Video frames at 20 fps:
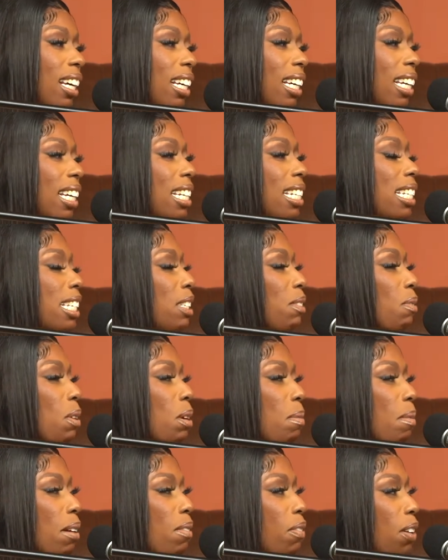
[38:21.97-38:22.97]
he's just one
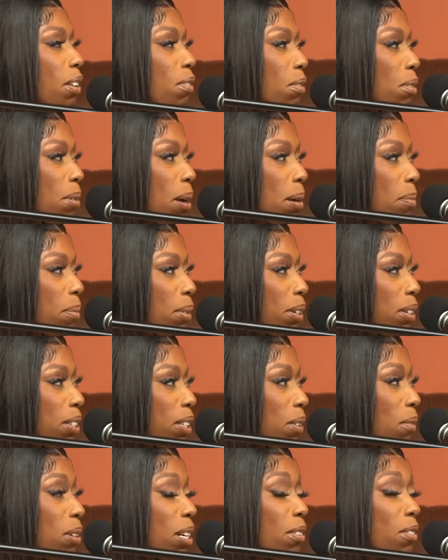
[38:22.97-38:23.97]
of my favorite rappers
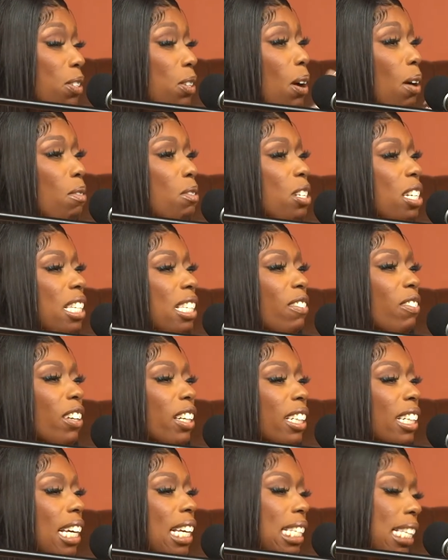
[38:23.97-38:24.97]
or whatever. So I was just
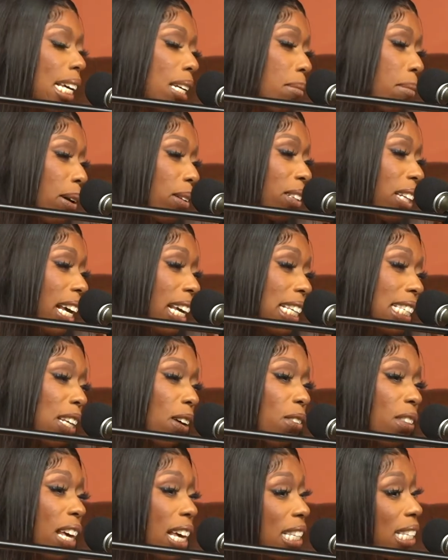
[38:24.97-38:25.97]
very excited about that.
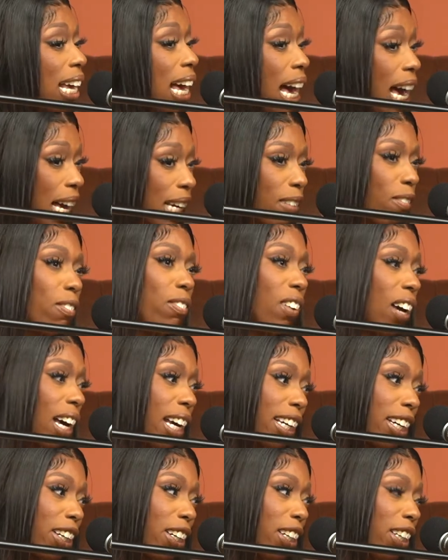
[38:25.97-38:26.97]
So that's hot
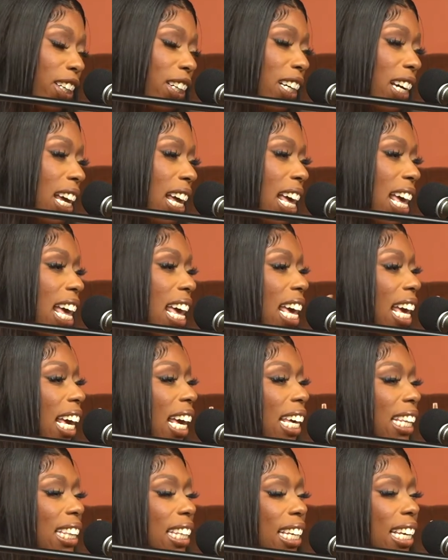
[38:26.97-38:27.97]
fire.
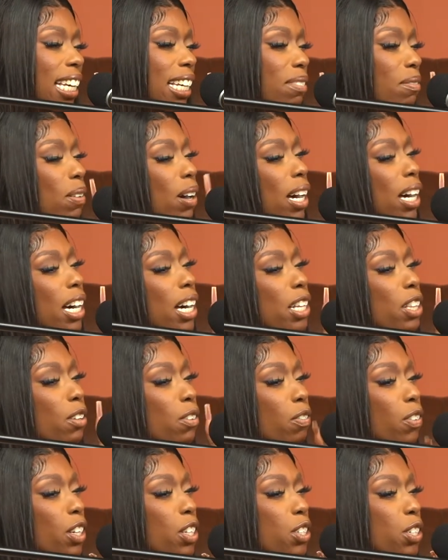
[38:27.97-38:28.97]
And then my other
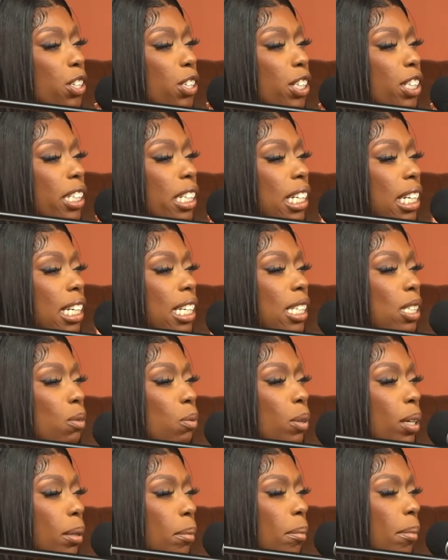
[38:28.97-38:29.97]
feature is
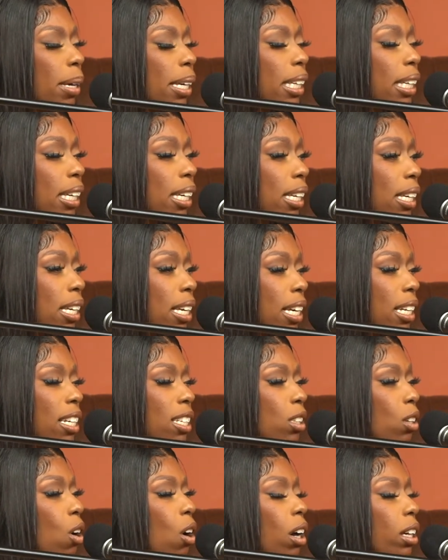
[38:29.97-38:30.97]
with Mickey, and
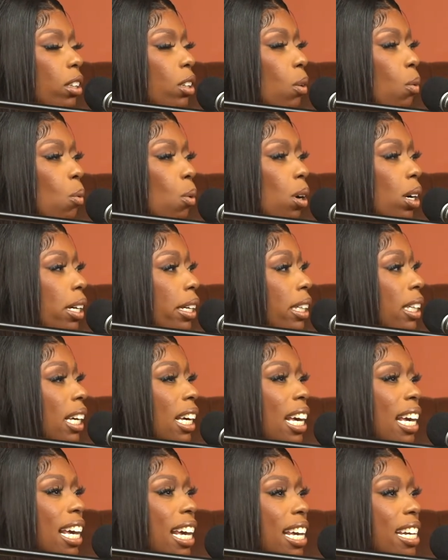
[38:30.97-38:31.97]
it's called The One.
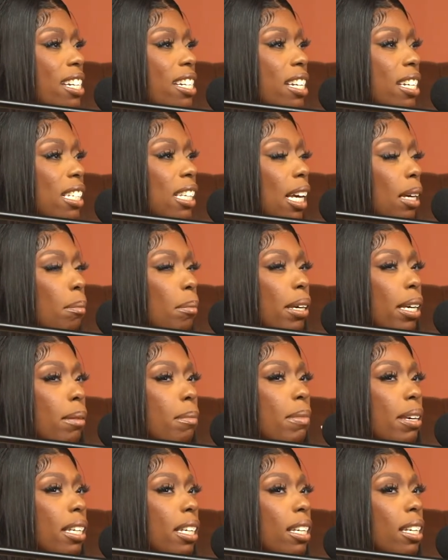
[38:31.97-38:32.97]
And it's just like me and
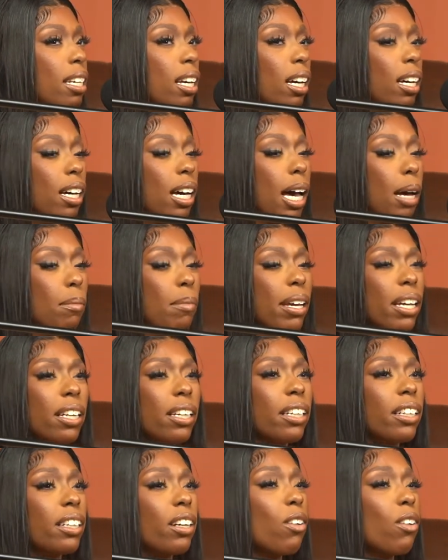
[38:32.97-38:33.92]
Mickey, I met her